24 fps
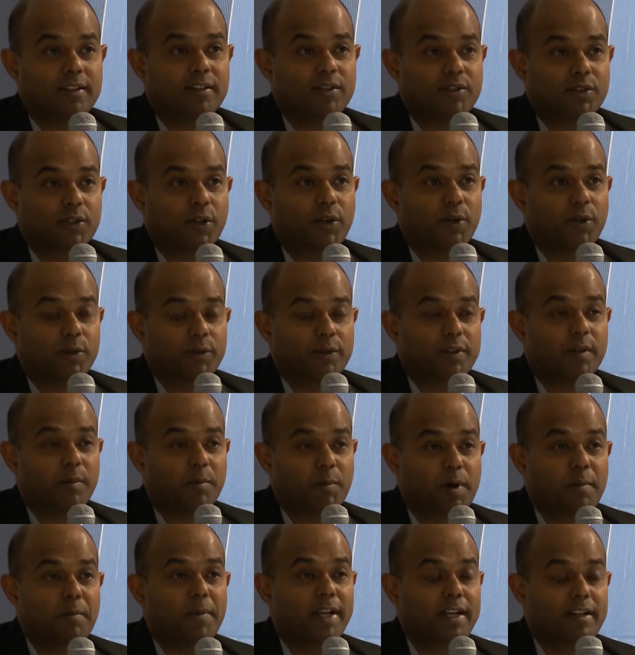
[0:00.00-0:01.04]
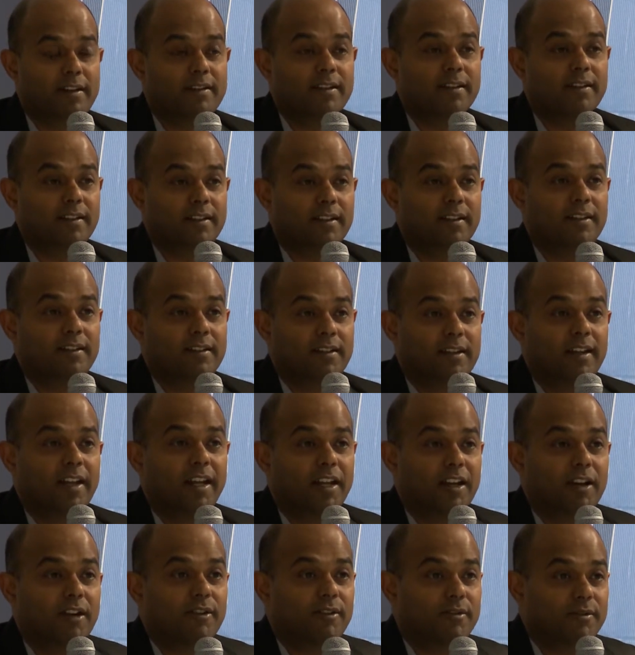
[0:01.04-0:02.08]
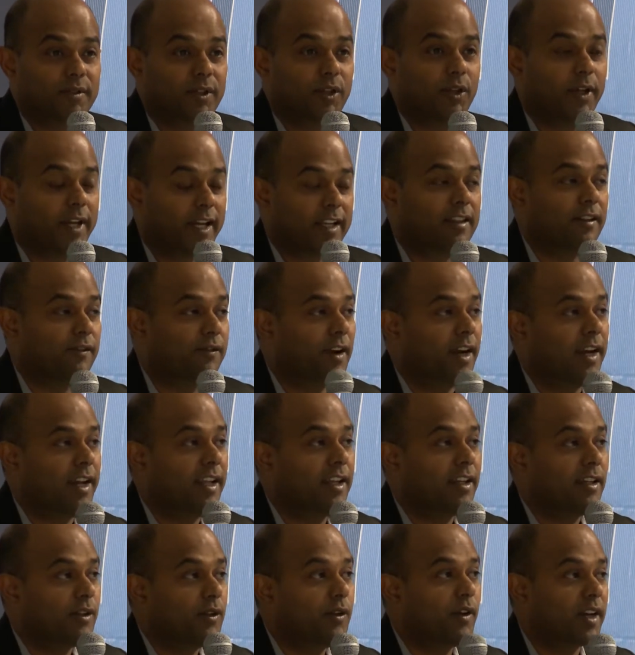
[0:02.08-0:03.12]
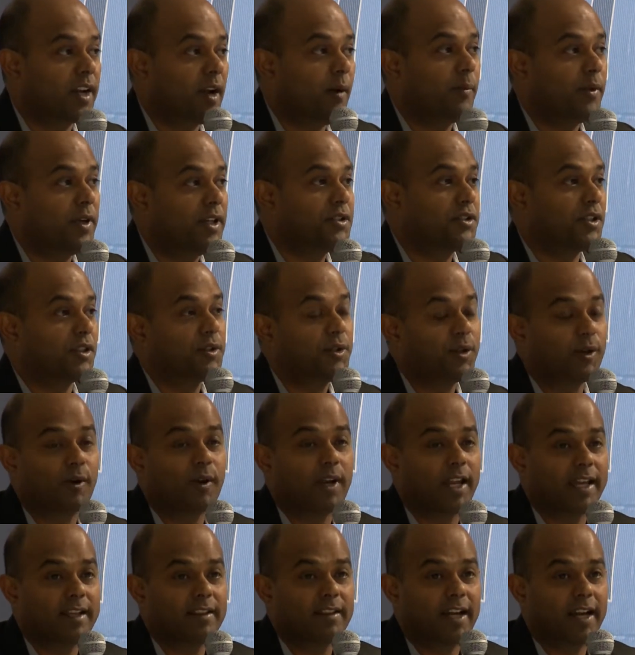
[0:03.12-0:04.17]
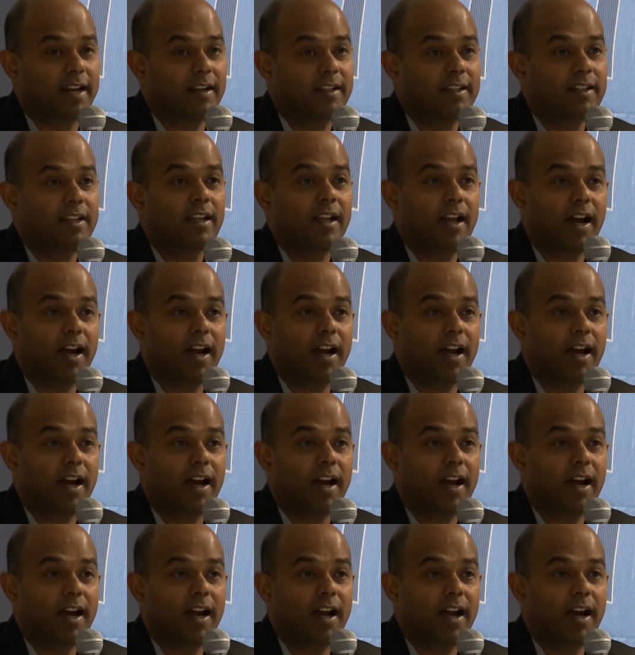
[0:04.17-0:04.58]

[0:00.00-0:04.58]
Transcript: So the moment, you know, you get the funding, your company should grow like that.